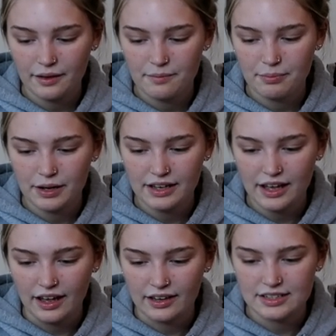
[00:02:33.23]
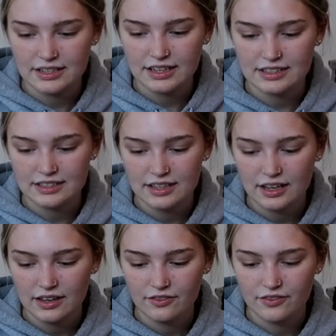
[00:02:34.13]
but yeah, today's
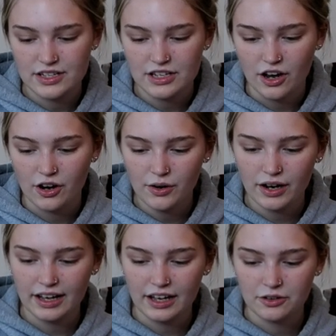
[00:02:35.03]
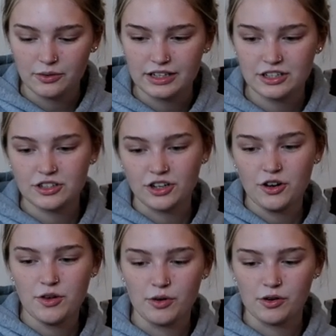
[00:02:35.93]
video I cannot wait to show
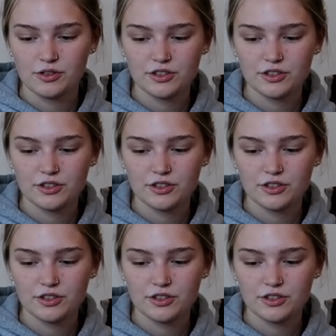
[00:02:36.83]
you all.